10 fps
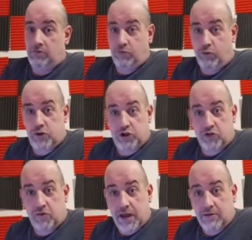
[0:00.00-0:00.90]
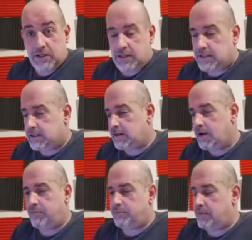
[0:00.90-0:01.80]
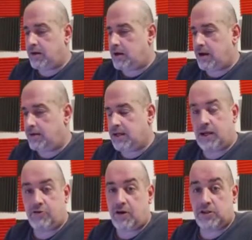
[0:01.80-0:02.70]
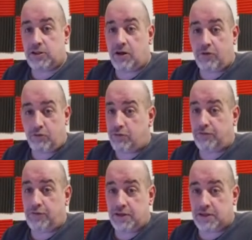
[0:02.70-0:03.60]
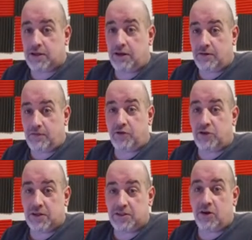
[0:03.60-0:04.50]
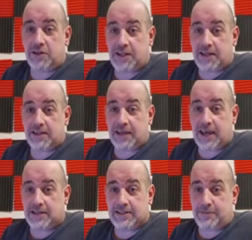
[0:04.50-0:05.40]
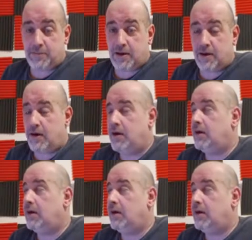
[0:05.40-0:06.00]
whooshed around in it, and I think I crashed the conrod through the side of the casing, but